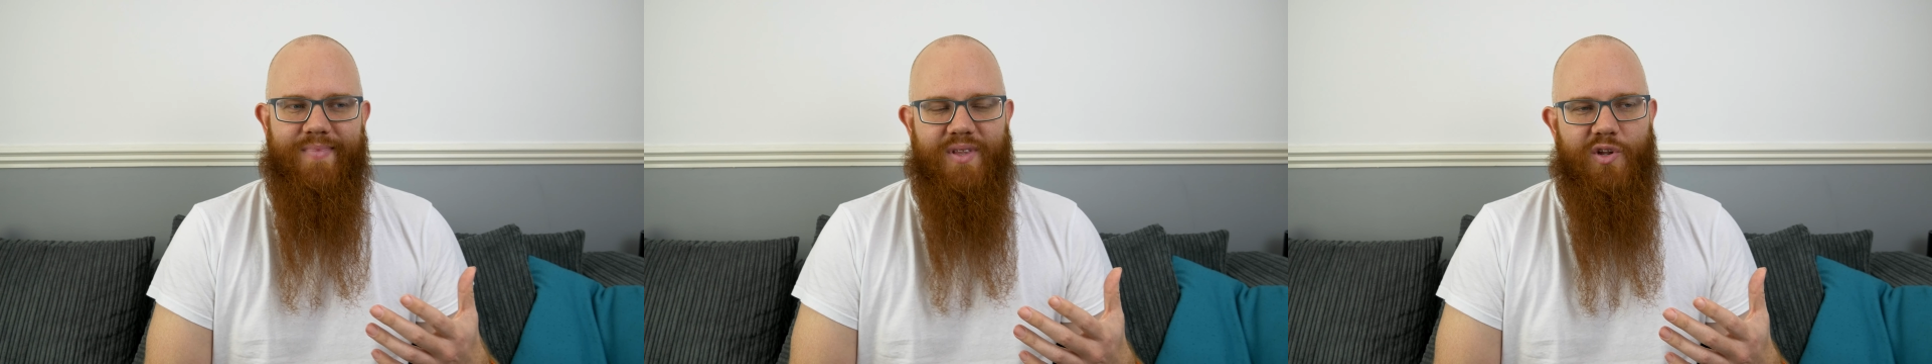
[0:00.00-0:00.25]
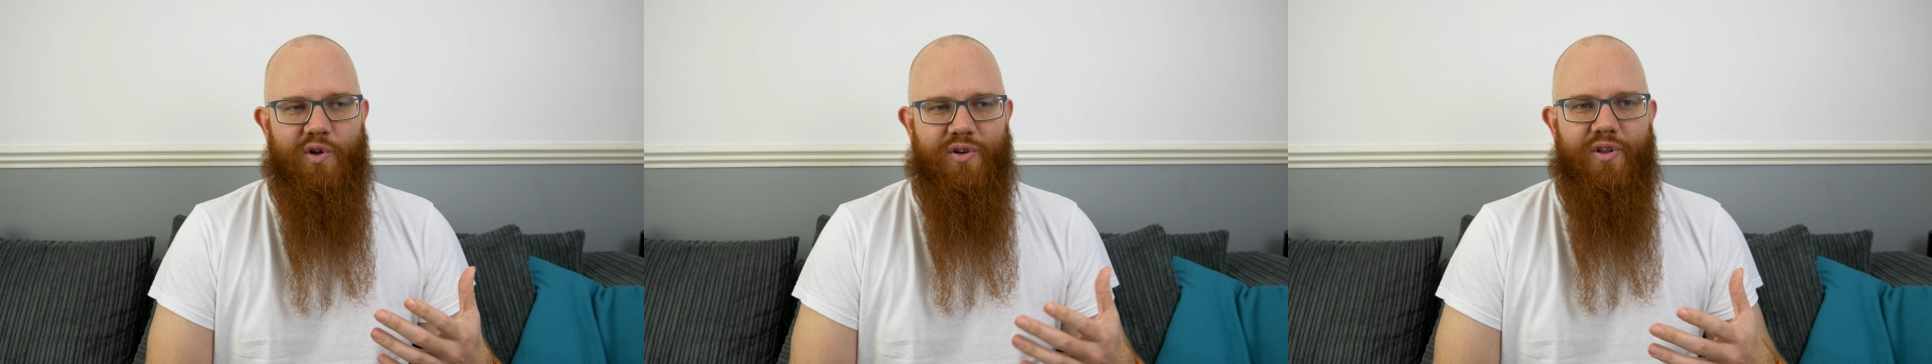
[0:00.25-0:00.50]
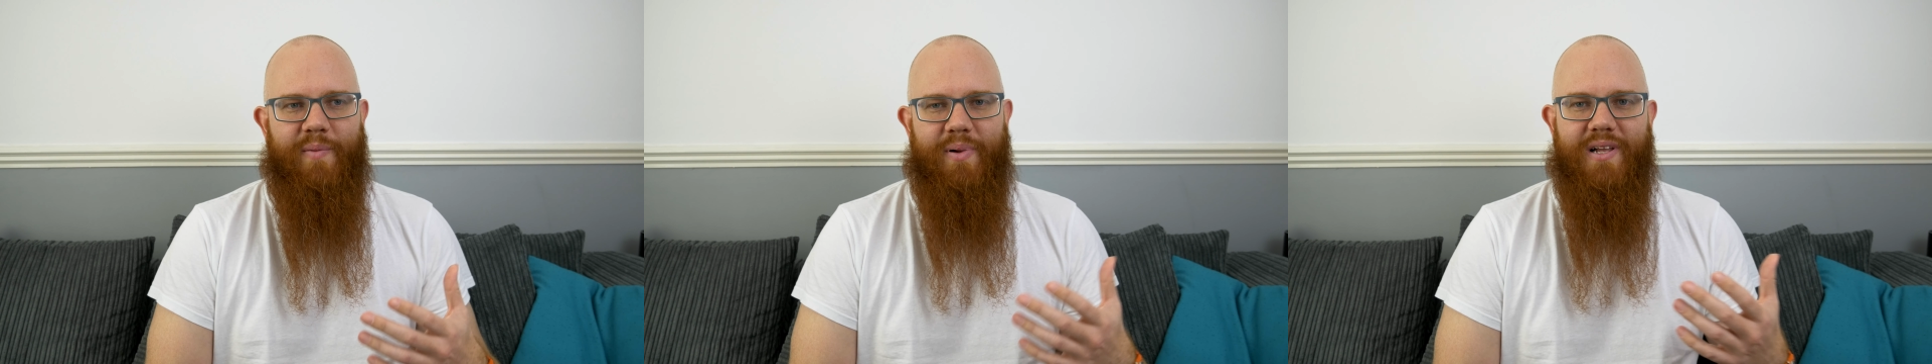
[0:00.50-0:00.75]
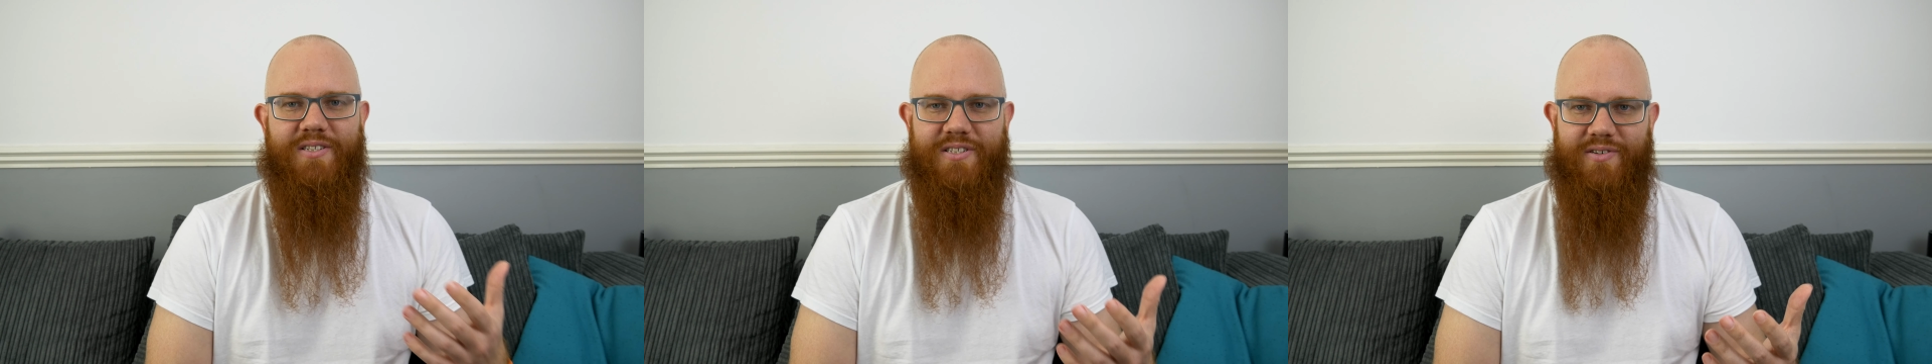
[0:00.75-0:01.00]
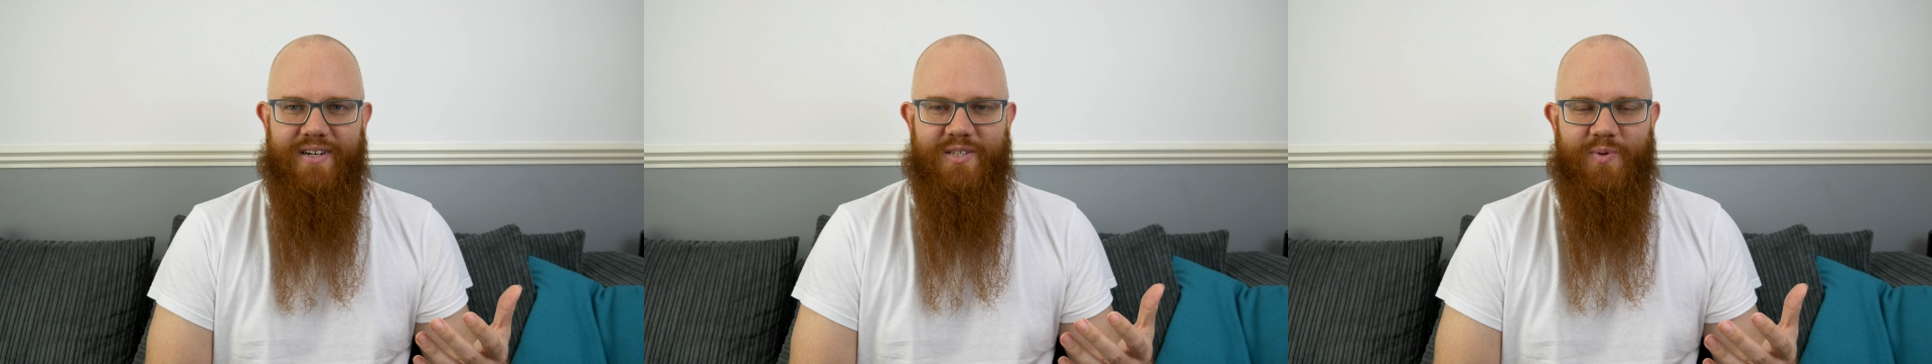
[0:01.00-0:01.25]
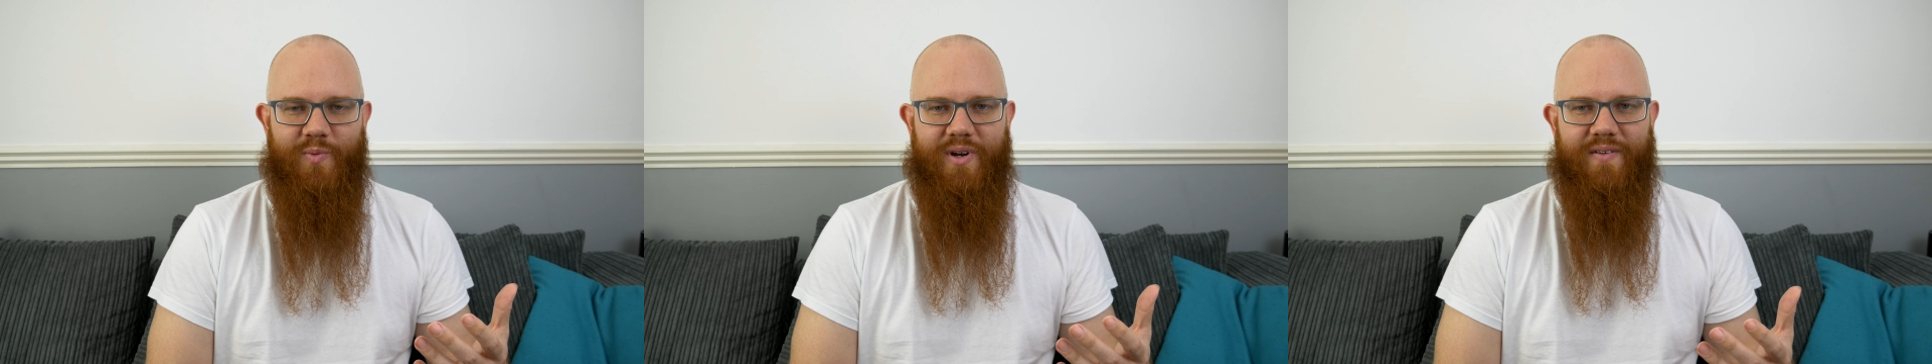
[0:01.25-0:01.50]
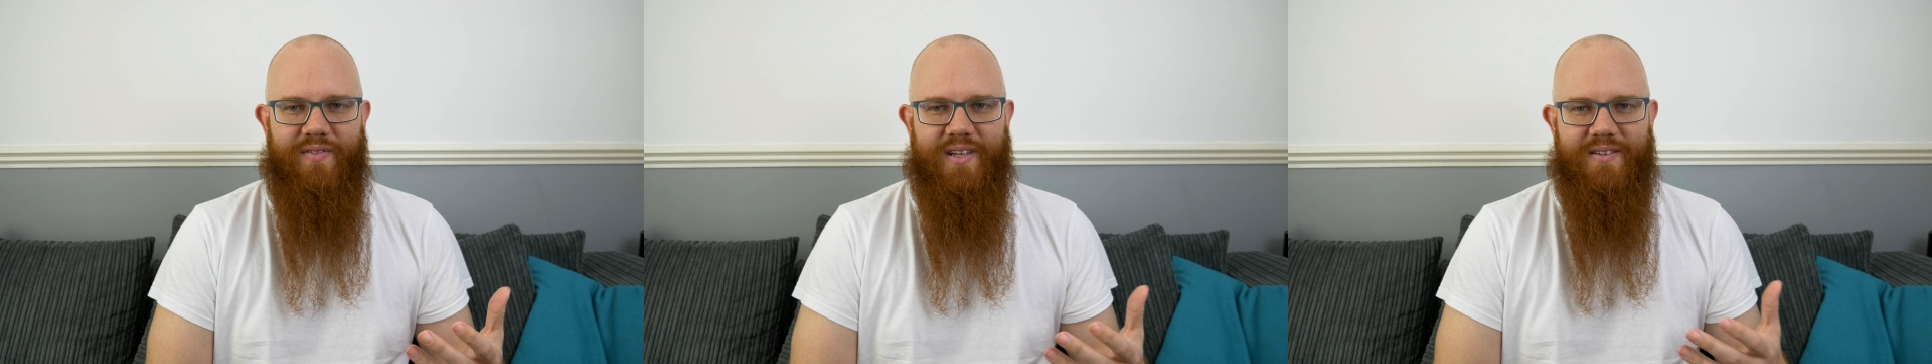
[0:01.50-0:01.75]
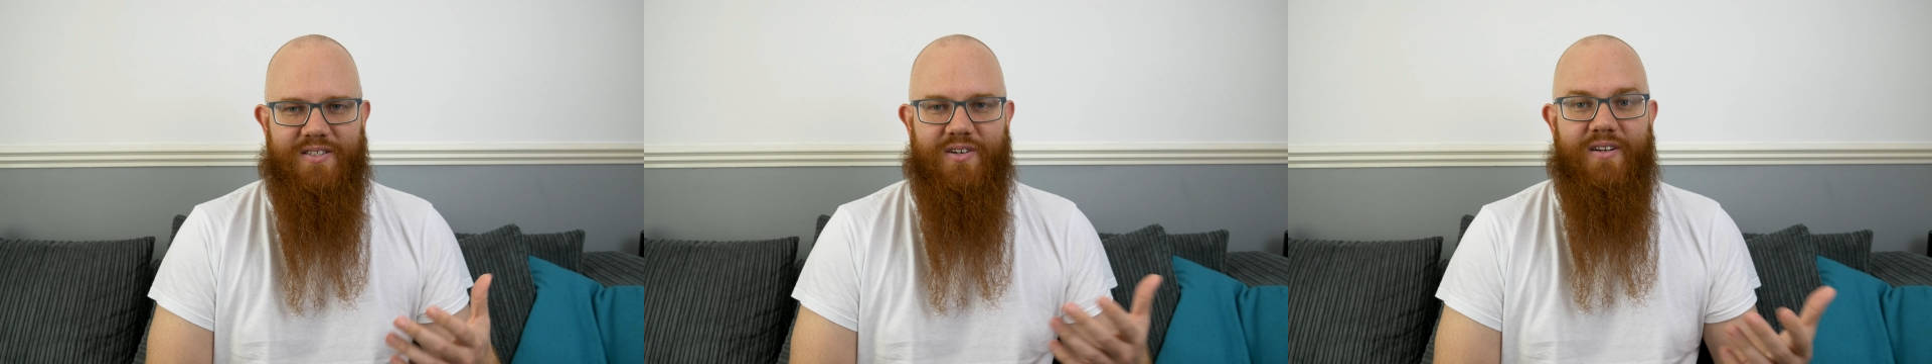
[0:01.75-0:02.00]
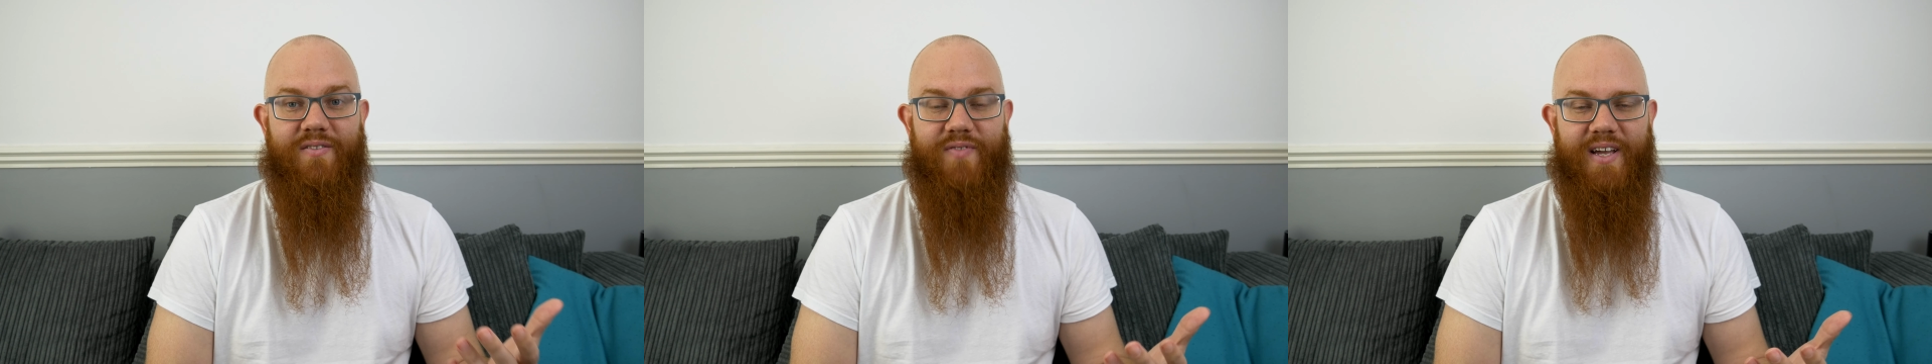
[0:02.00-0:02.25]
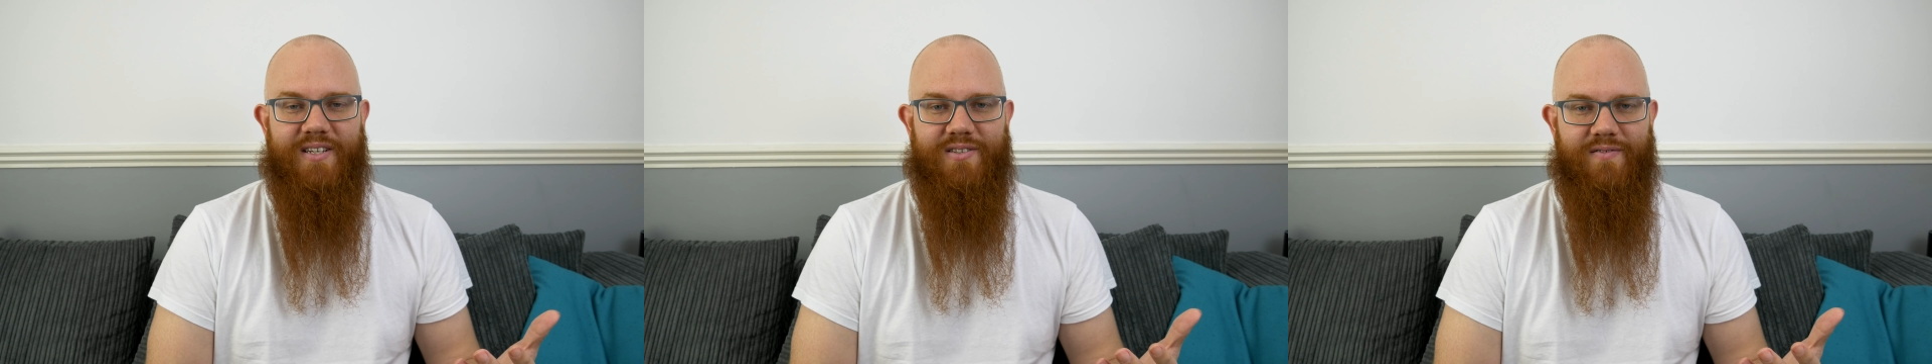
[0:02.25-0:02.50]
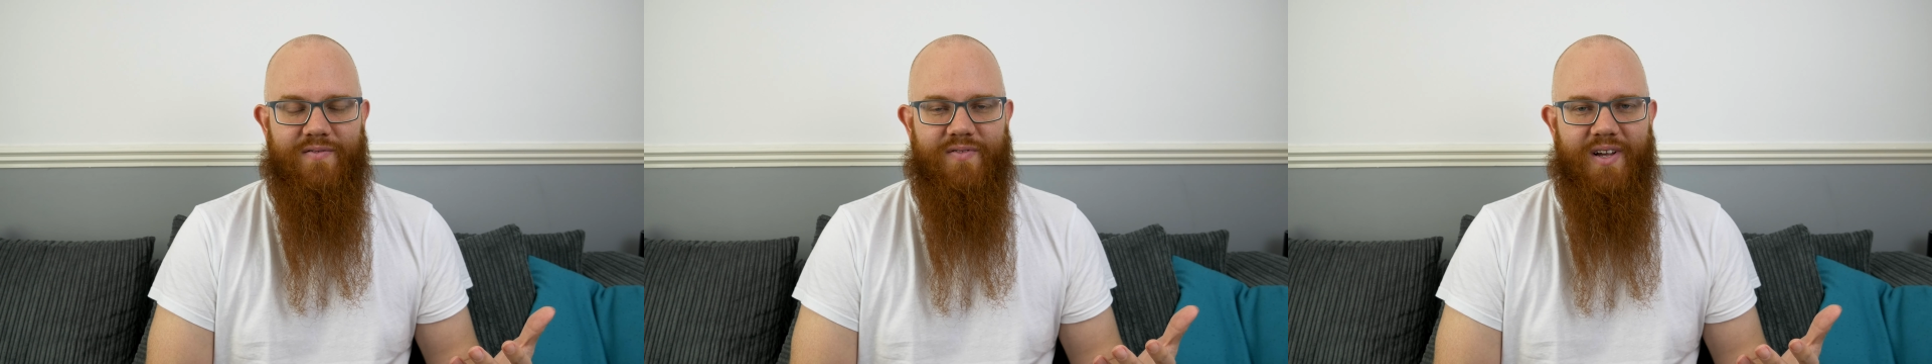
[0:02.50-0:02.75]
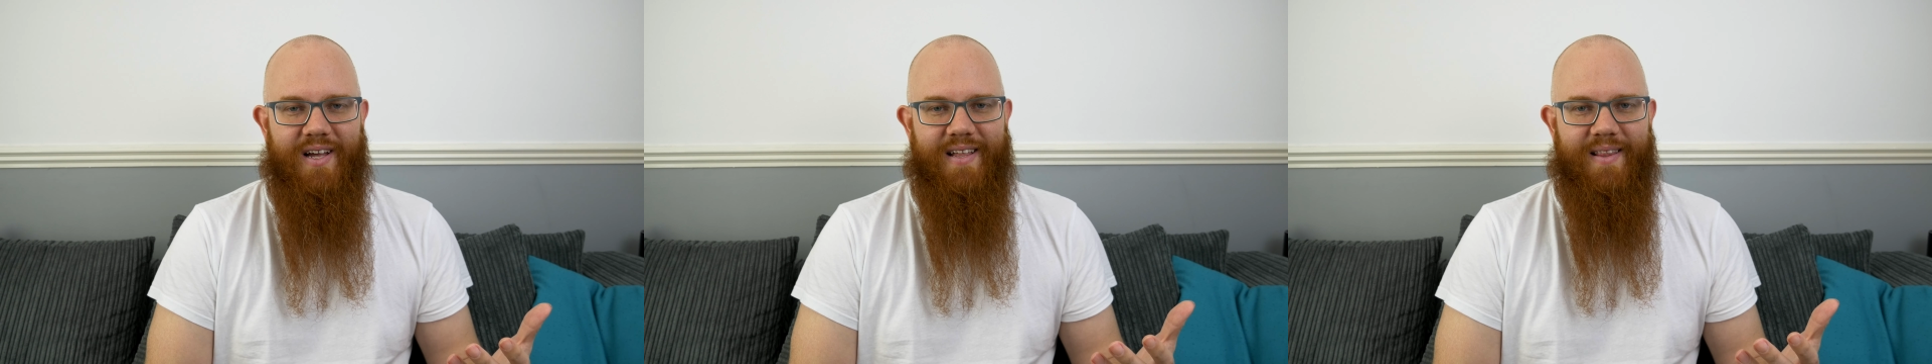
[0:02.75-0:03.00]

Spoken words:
not the plus sides, but one of the side effects of